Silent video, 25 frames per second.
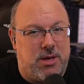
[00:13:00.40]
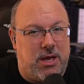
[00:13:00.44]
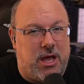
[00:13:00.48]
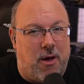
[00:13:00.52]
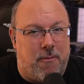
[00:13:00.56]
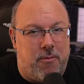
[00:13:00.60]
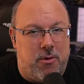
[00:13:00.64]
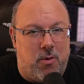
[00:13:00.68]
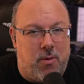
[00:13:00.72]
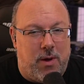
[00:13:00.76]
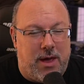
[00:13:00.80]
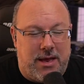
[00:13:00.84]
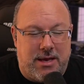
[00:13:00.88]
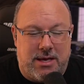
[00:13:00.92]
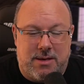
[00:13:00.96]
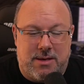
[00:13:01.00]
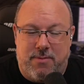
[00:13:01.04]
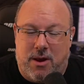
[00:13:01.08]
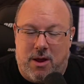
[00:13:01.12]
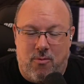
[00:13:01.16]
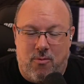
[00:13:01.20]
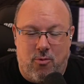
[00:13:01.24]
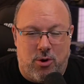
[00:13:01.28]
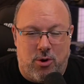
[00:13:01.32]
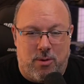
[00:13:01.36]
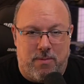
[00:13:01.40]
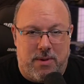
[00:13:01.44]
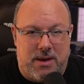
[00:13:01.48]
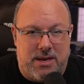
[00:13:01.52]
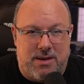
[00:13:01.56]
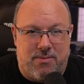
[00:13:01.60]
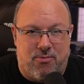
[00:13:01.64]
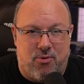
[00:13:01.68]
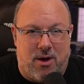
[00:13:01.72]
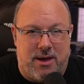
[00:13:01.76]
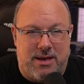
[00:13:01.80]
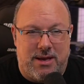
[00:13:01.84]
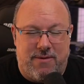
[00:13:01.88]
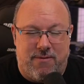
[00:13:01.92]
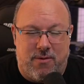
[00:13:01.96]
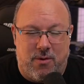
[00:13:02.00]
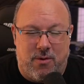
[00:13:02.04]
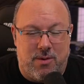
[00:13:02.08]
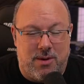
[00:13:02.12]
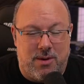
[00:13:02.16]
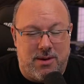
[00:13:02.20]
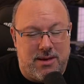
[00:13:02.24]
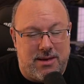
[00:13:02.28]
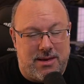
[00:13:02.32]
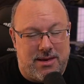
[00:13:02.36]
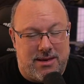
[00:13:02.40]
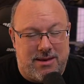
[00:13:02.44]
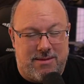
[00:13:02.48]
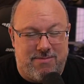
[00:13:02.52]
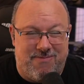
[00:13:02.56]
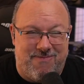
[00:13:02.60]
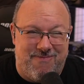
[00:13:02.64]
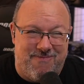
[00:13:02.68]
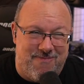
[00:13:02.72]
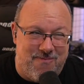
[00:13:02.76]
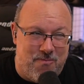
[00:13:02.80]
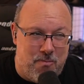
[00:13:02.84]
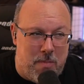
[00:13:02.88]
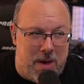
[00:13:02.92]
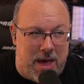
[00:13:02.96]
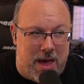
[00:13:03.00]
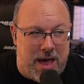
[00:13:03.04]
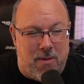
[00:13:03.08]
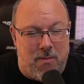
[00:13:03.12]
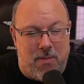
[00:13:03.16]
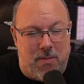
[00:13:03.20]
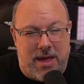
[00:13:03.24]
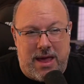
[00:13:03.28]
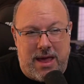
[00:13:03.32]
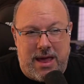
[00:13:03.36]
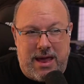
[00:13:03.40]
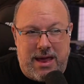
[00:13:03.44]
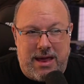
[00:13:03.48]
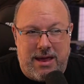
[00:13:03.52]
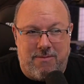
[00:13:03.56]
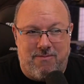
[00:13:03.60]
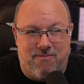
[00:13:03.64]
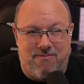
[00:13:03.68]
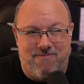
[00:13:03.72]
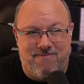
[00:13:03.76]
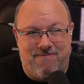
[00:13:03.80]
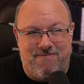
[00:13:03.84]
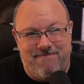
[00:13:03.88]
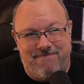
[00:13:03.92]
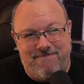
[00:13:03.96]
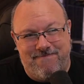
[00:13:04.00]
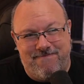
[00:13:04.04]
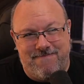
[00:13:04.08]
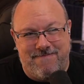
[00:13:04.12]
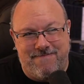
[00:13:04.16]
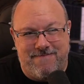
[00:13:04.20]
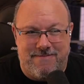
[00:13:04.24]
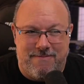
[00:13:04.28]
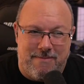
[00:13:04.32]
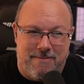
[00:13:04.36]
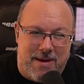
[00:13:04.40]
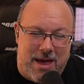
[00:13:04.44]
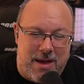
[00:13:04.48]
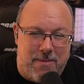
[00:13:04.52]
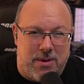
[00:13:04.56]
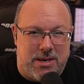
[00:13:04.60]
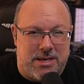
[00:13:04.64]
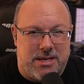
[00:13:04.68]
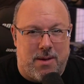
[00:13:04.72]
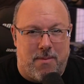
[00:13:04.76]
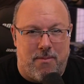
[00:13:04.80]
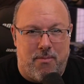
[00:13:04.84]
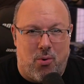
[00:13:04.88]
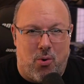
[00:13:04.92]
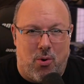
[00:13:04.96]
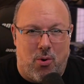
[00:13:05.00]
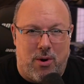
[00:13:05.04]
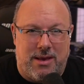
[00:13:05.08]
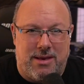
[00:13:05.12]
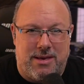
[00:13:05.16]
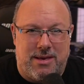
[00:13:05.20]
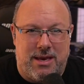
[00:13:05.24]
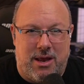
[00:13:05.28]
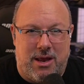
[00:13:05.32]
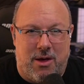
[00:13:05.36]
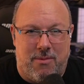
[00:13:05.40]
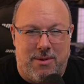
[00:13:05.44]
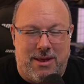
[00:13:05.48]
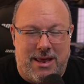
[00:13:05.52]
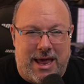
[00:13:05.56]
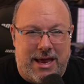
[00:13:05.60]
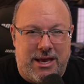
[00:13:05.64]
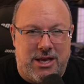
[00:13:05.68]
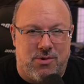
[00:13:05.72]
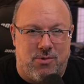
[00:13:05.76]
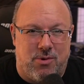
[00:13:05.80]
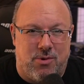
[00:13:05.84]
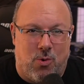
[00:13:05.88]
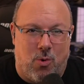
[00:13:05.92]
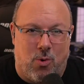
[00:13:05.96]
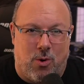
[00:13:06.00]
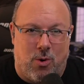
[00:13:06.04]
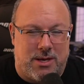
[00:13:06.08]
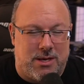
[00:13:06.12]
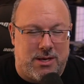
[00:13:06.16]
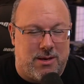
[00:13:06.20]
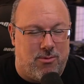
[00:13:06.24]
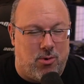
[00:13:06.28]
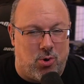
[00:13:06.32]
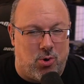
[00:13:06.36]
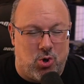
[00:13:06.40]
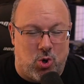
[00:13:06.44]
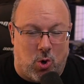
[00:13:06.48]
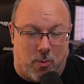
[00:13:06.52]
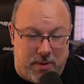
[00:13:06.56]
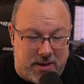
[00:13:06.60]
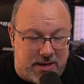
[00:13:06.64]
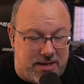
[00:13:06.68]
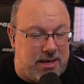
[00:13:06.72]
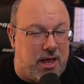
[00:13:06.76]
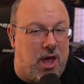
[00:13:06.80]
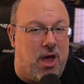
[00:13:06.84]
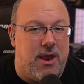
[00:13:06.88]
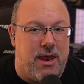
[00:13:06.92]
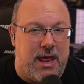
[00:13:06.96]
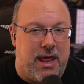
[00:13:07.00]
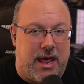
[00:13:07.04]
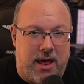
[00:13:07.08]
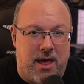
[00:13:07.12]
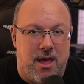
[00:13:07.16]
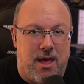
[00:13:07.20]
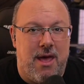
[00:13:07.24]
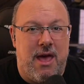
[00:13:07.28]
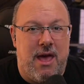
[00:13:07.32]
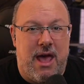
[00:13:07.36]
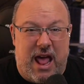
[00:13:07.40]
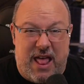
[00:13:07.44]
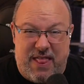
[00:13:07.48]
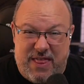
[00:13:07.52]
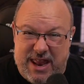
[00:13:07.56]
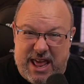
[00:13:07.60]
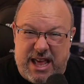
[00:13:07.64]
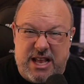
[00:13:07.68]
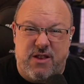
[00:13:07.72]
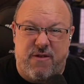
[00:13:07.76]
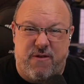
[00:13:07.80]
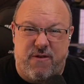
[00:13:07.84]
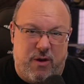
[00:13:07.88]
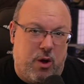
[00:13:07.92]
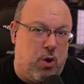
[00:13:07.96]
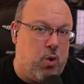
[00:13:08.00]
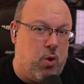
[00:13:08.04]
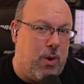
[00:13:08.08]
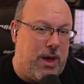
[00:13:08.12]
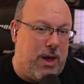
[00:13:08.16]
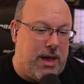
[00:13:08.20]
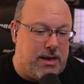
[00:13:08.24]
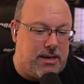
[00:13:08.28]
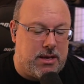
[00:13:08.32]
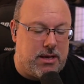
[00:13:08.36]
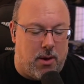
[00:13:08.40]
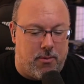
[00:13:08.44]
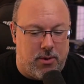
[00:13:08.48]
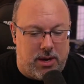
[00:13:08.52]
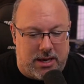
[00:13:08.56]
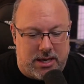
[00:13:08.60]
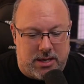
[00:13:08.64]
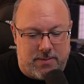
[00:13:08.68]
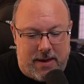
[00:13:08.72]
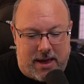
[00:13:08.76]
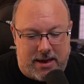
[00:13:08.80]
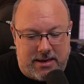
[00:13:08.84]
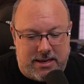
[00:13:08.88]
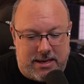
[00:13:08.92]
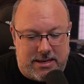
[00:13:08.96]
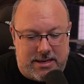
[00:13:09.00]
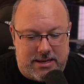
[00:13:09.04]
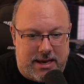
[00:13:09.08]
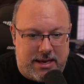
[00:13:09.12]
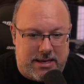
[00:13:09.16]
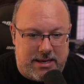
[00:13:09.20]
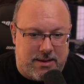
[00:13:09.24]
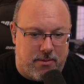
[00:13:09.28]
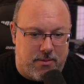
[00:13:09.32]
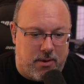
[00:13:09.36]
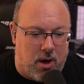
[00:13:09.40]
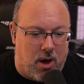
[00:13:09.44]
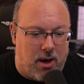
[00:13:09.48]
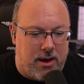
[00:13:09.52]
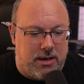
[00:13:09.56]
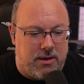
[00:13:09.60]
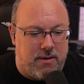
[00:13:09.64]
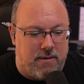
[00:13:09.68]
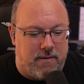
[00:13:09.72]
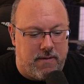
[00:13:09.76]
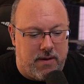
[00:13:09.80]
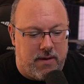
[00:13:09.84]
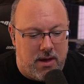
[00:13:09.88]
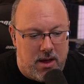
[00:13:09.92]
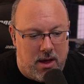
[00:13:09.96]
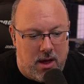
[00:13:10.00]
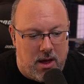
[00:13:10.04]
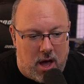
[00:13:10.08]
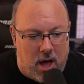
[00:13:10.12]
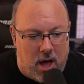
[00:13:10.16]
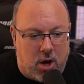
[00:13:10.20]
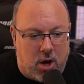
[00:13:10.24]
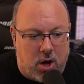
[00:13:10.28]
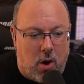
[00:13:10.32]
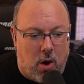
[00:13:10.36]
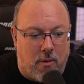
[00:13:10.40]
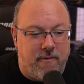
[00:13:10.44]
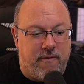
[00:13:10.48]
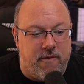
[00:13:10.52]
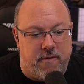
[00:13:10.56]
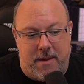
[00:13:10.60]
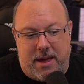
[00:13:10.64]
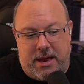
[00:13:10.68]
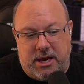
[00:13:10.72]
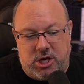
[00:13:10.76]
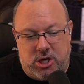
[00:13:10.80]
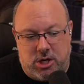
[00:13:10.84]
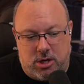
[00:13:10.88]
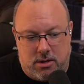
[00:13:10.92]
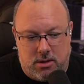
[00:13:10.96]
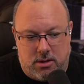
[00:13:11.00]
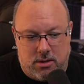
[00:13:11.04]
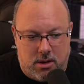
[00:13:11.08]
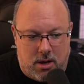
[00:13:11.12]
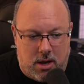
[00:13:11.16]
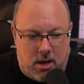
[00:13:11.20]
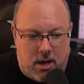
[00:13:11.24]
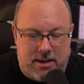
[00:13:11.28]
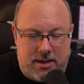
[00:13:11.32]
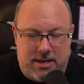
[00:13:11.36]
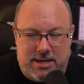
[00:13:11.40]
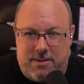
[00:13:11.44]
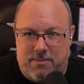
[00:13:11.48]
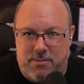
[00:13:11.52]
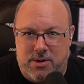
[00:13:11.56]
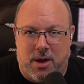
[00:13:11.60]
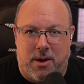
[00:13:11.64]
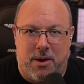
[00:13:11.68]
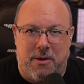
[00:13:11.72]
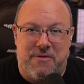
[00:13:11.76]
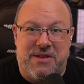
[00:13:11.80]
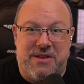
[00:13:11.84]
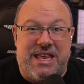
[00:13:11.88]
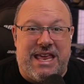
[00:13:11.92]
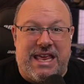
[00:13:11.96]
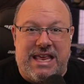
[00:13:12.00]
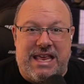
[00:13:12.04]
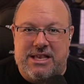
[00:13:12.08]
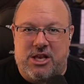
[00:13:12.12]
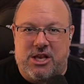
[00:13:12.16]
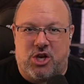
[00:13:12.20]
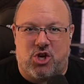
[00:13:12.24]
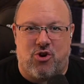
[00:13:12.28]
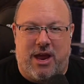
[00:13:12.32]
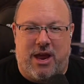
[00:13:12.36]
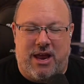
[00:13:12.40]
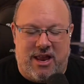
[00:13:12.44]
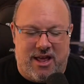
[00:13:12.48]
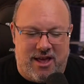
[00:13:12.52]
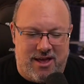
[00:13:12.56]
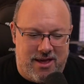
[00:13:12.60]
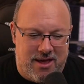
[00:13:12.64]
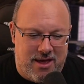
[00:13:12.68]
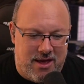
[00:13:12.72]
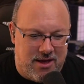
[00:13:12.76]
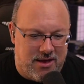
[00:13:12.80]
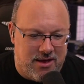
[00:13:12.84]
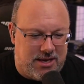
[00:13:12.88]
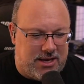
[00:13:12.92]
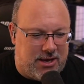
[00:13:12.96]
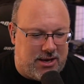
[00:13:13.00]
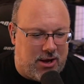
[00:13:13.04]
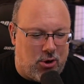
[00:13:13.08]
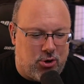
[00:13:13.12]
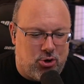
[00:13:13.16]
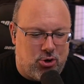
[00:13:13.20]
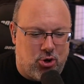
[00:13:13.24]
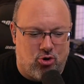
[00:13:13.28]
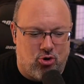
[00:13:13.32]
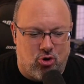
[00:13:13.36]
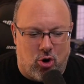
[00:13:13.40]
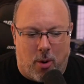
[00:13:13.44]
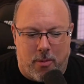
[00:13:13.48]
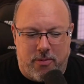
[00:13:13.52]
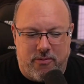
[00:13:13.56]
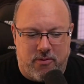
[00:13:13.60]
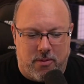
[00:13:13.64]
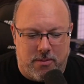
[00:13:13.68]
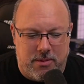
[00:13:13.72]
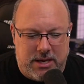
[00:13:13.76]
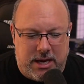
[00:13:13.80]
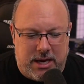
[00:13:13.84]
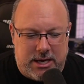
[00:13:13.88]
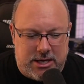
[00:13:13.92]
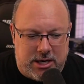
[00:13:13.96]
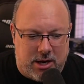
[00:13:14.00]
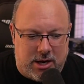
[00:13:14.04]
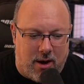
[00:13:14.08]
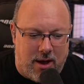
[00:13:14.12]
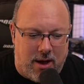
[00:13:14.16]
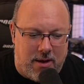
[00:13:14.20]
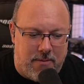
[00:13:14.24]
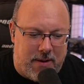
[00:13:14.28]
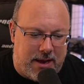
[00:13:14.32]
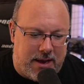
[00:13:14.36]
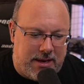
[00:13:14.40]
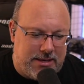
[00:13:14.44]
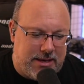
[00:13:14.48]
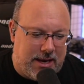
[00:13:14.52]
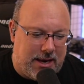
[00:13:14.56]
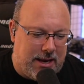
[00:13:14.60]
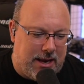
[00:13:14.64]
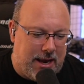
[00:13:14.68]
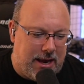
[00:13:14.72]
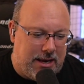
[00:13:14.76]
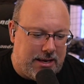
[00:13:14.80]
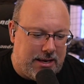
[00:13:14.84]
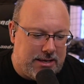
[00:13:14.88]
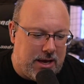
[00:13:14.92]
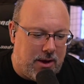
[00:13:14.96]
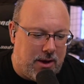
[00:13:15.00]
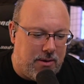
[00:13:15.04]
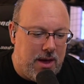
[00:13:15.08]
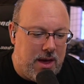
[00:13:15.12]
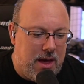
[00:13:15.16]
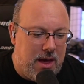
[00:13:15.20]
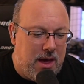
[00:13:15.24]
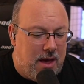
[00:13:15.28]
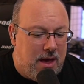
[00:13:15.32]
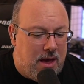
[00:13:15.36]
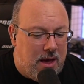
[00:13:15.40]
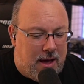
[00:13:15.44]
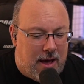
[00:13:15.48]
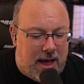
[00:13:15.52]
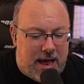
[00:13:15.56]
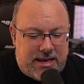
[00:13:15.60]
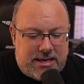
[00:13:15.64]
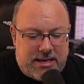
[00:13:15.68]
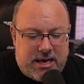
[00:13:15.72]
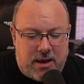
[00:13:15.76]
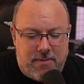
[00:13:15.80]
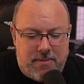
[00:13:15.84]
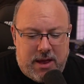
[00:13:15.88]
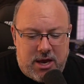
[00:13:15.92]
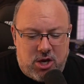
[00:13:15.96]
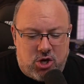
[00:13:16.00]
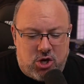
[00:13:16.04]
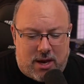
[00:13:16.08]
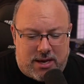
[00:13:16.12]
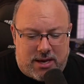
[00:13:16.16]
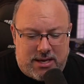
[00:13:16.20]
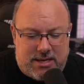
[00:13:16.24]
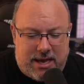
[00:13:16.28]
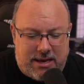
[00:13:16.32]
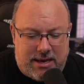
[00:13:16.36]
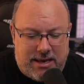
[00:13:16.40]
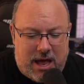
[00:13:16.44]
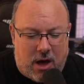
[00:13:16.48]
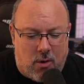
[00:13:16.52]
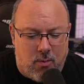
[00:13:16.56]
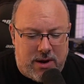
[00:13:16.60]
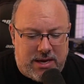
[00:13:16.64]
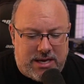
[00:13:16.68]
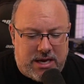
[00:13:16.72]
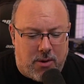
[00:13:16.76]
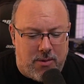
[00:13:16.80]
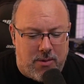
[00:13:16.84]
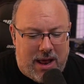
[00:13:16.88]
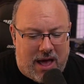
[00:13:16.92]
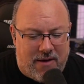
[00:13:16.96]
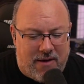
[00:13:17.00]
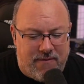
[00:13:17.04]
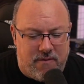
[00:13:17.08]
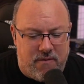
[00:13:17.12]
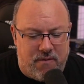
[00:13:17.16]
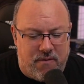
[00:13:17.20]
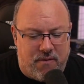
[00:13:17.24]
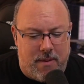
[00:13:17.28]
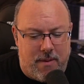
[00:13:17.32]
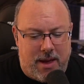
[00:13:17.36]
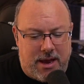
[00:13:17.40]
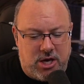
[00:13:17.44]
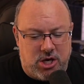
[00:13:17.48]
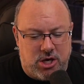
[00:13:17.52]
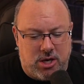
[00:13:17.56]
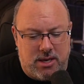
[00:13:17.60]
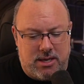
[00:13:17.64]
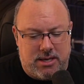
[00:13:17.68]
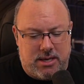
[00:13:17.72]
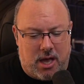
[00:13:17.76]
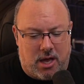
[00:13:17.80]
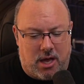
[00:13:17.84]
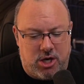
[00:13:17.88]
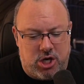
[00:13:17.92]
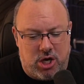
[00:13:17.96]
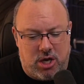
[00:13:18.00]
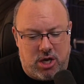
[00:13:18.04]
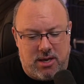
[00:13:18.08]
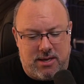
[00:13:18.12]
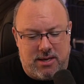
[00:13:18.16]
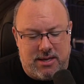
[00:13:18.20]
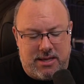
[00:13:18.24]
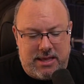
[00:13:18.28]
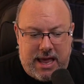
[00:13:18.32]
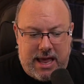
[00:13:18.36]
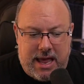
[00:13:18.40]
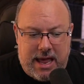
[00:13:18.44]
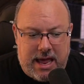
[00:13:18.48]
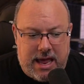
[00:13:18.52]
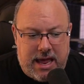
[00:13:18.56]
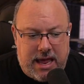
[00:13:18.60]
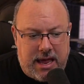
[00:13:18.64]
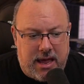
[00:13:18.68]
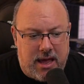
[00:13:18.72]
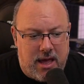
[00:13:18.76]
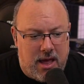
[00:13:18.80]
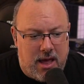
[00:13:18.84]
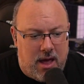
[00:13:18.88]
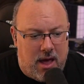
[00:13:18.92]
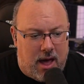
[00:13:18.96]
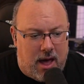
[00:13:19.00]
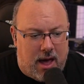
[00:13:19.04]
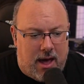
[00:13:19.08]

if it was a couple of weeks, but I wouldn't be surprised if it was maybe some point, you know, later in August. I'm not sure, but certainly in the next few weeks, I would expect to see some kind of confirmation, some kind of teaser trailer start to drop from DJI, basically. So it's going to be interesting. Now, we don't have information such as the